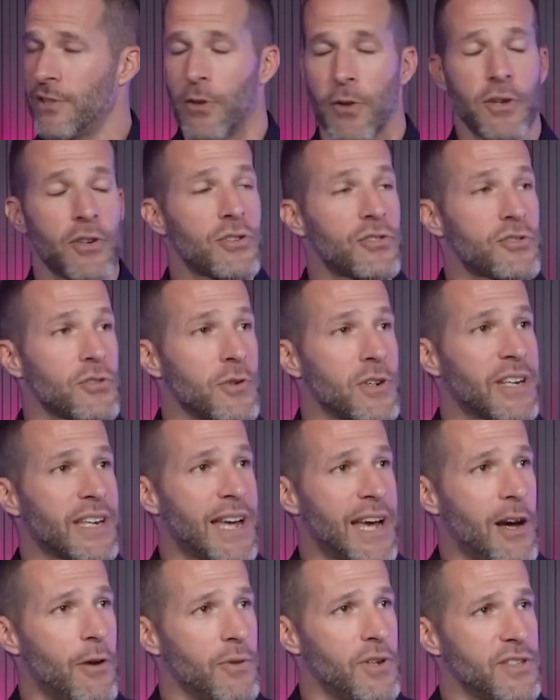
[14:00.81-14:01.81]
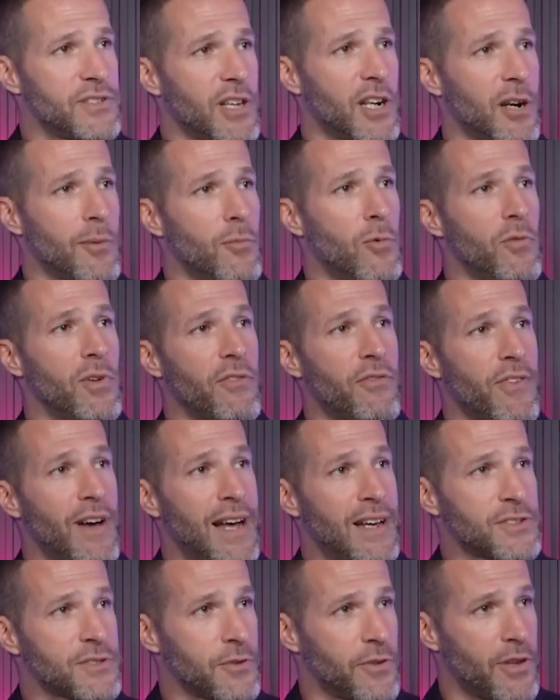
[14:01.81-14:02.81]
So there are certain counties that are moving
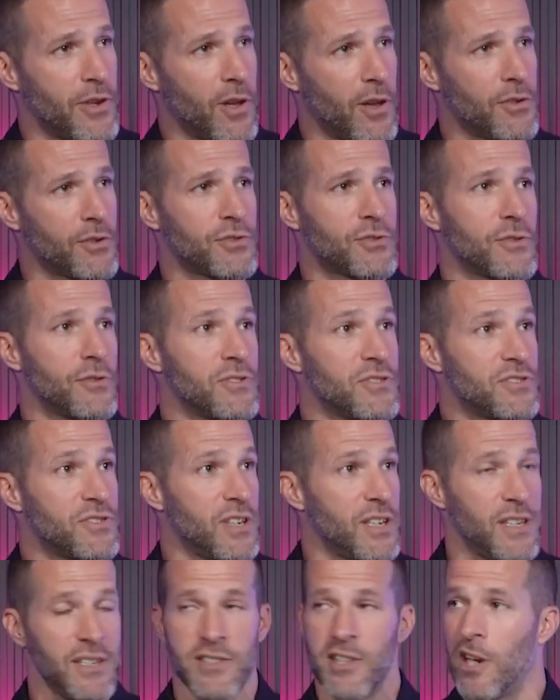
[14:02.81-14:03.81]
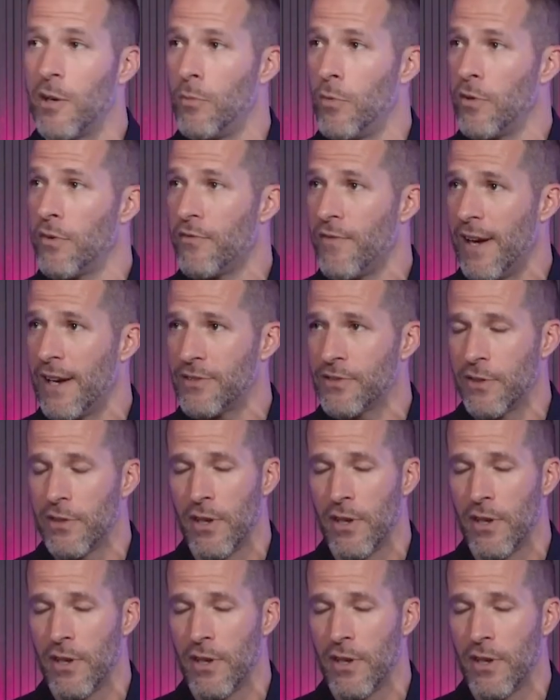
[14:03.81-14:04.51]
faster than others, certain cities that are moving faster